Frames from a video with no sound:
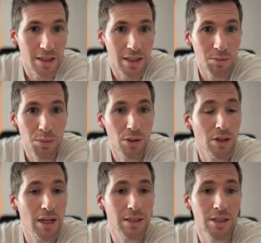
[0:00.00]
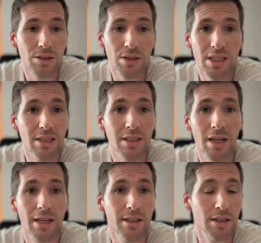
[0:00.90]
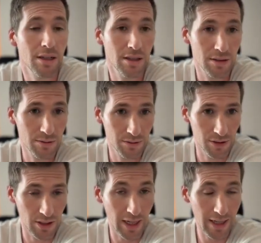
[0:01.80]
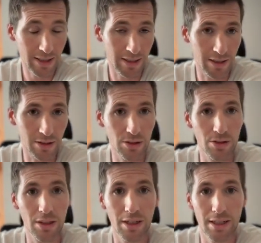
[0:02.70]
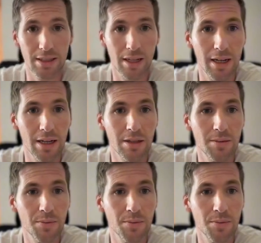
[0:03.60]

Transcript: input has a unique set of connections to the next layer,